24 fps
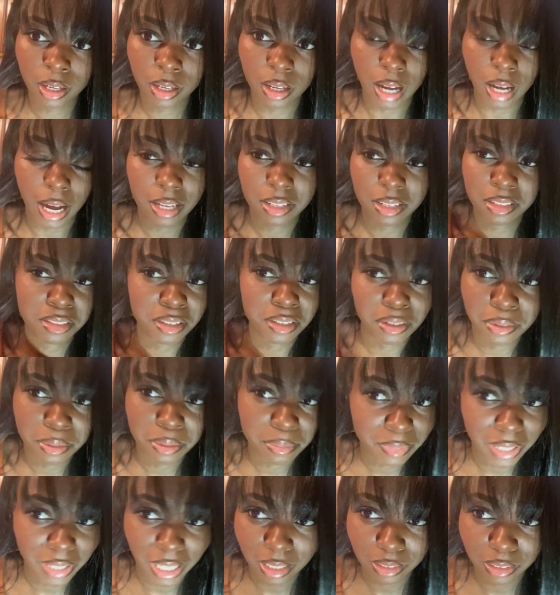I didn't tell him
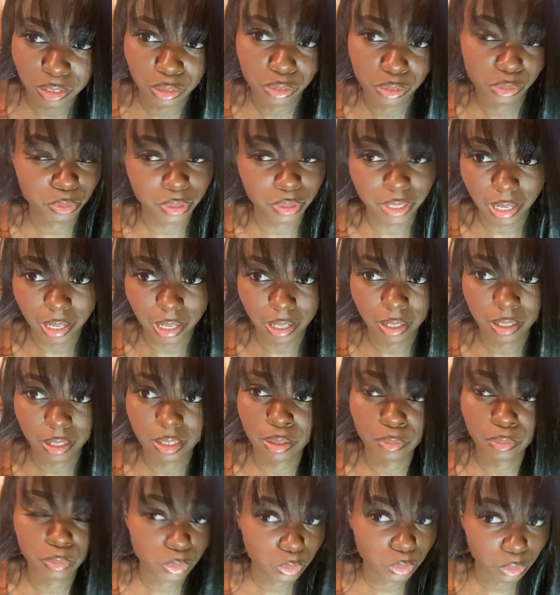that to do that. I
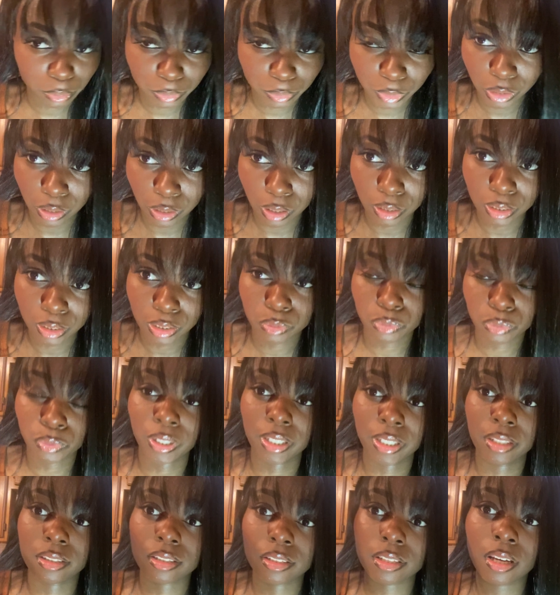never told him to call his
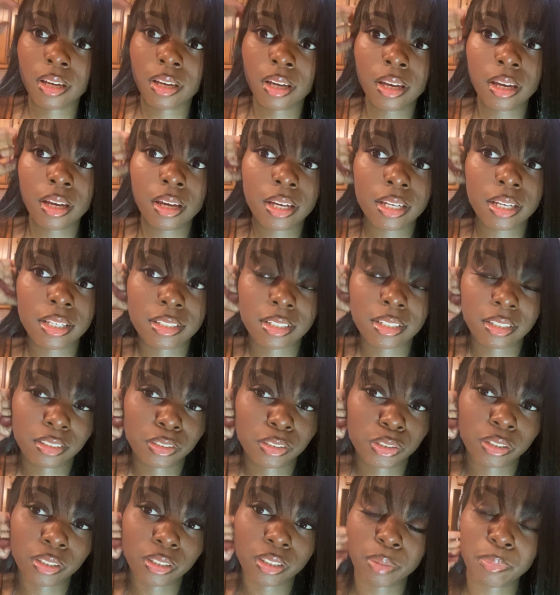friends. He said he
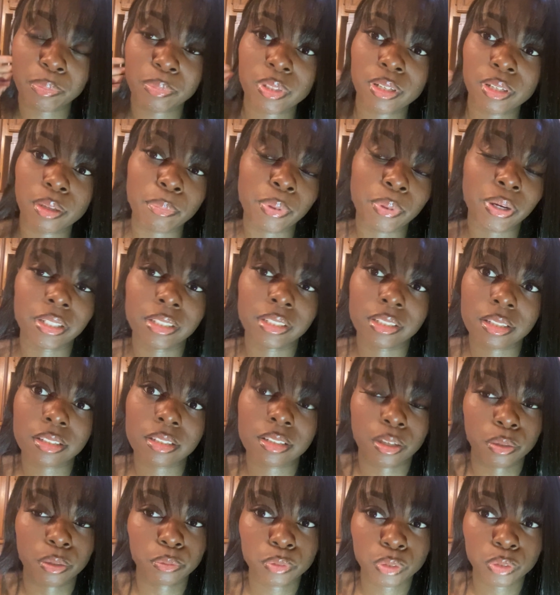took it upon
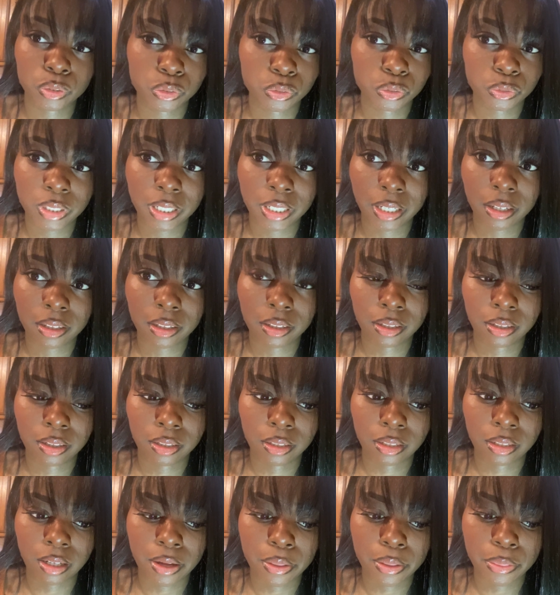himself to do that.
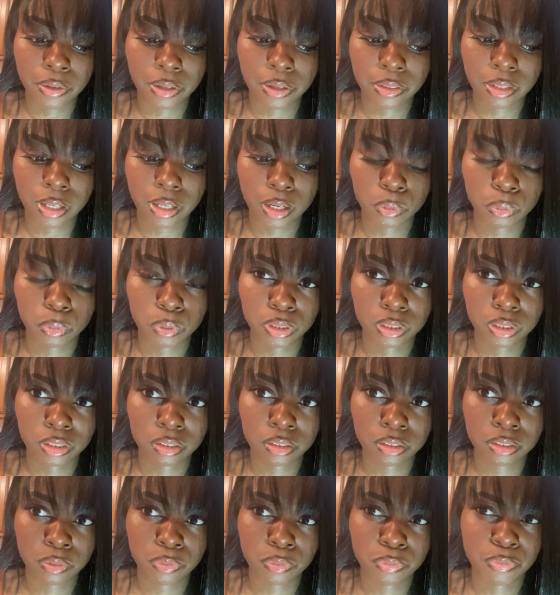And I thought that
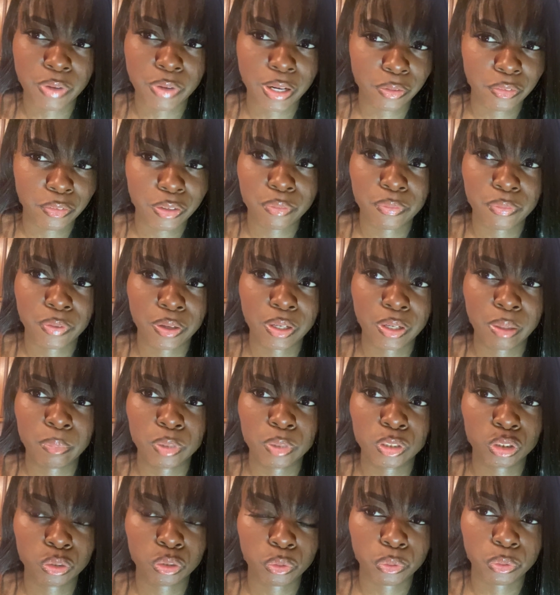was very, very
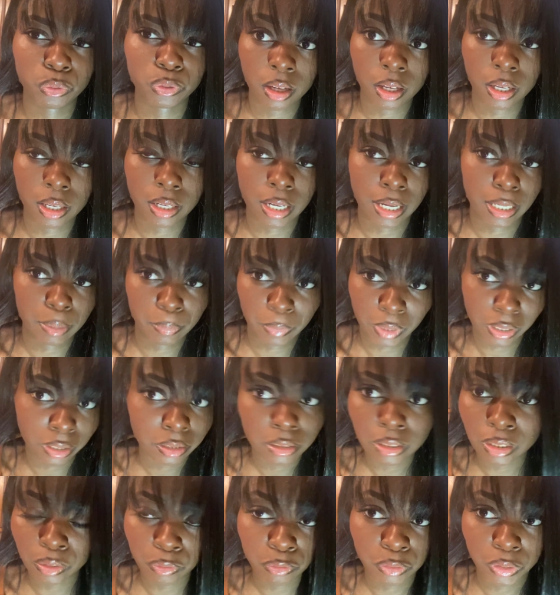mature. And I
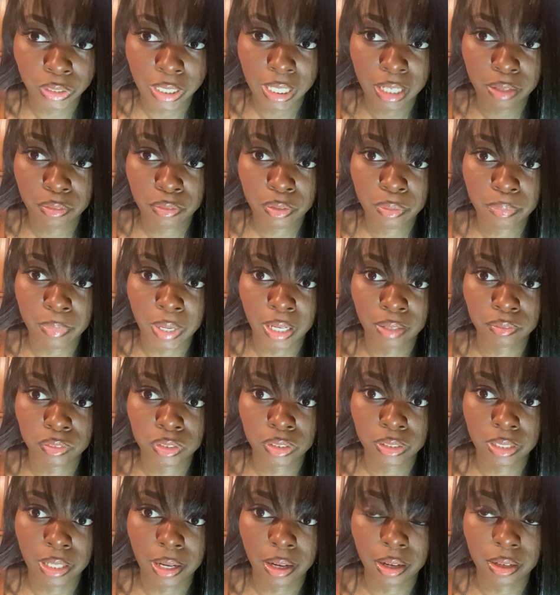immediately forgave him after
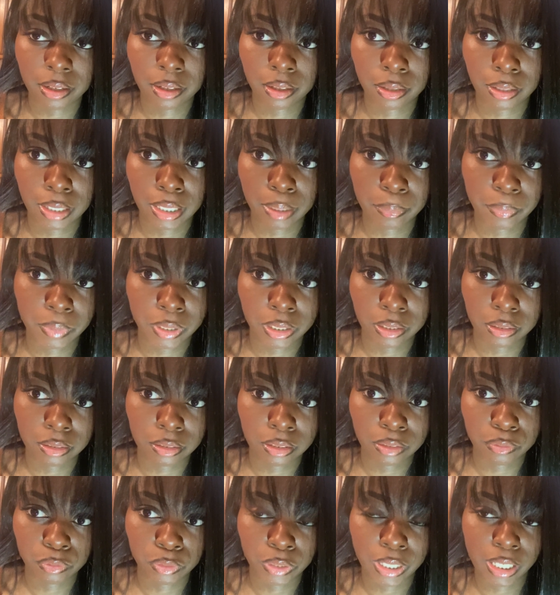that. And I immediately
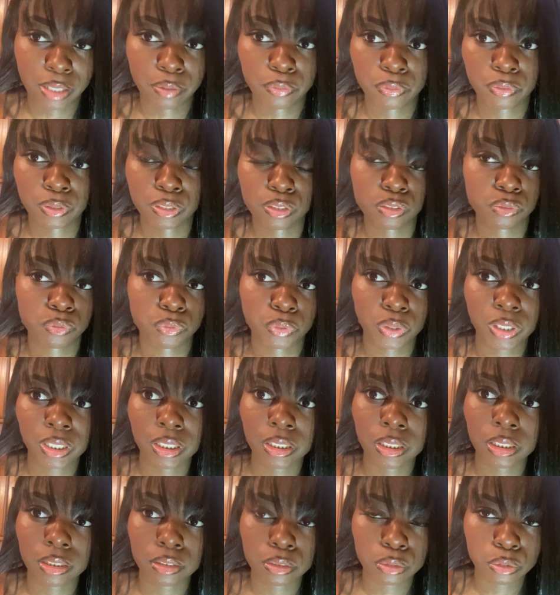forgave his
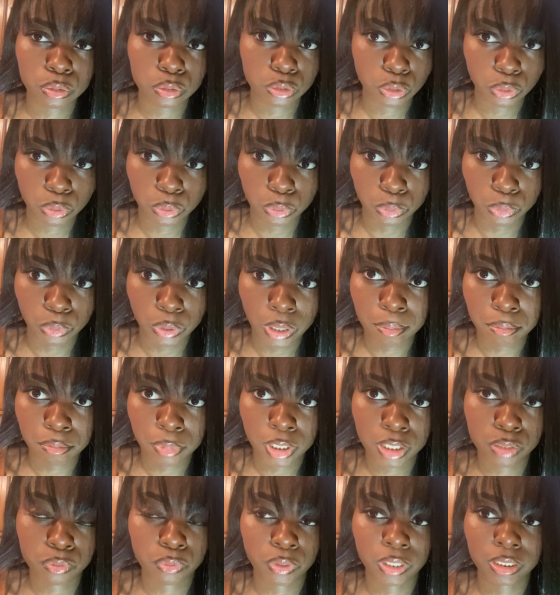friend too.
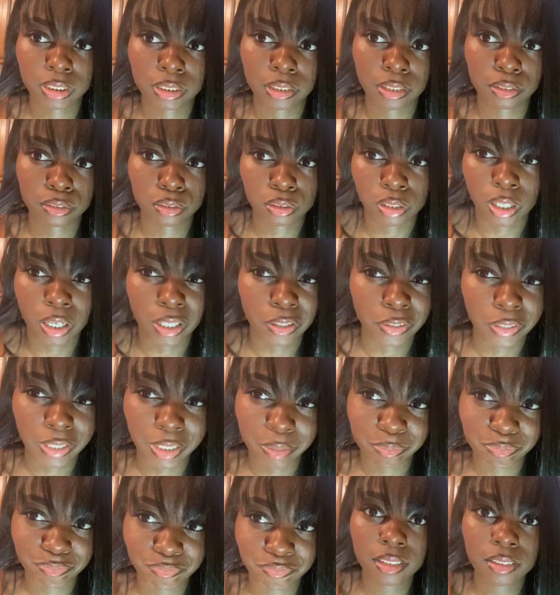His friend said sorry.
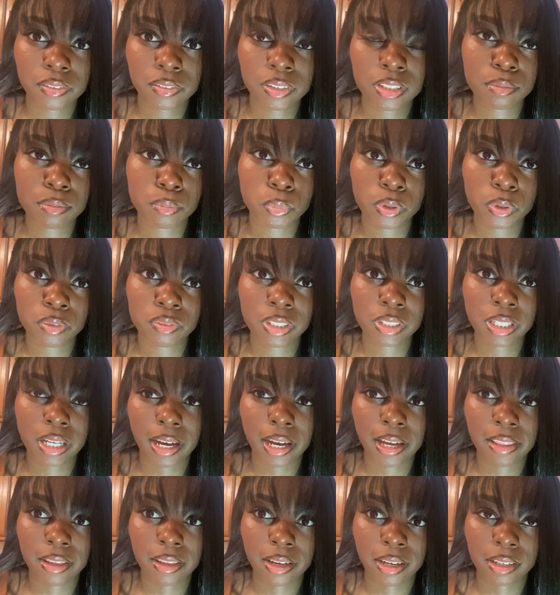He's more of the
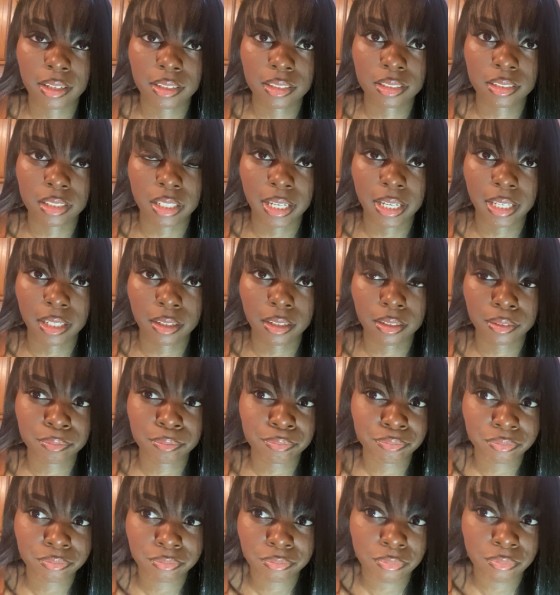guy that is like,
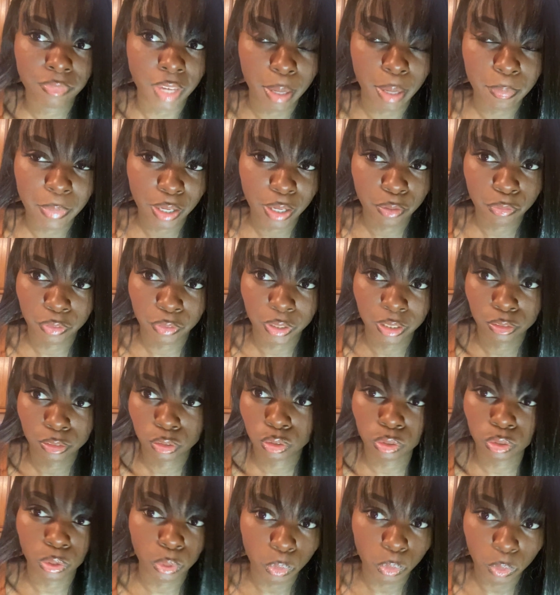I make fun,
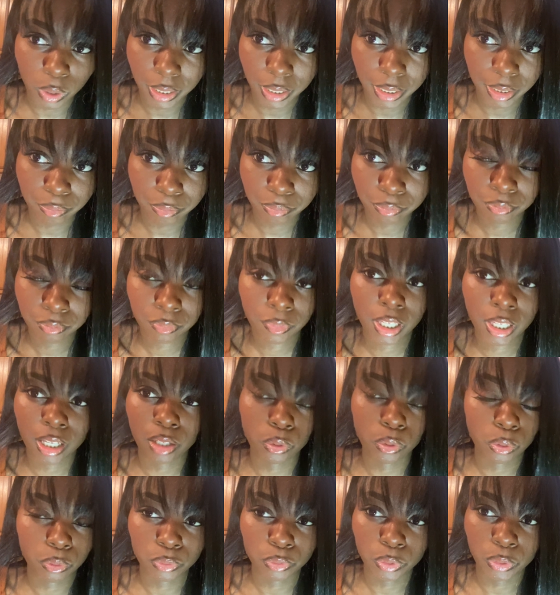so what? Get
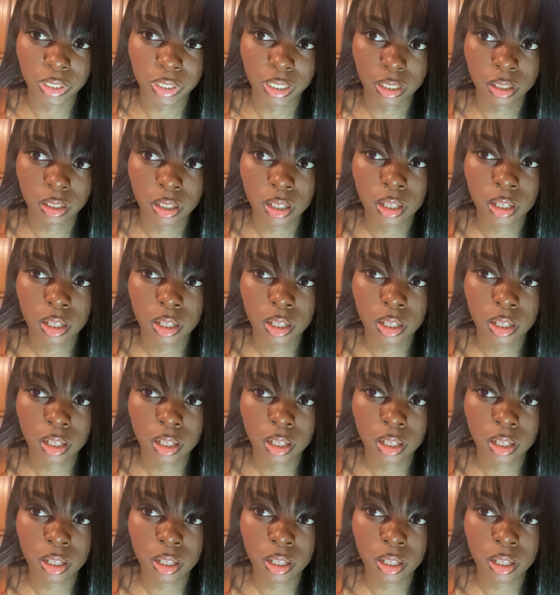over it.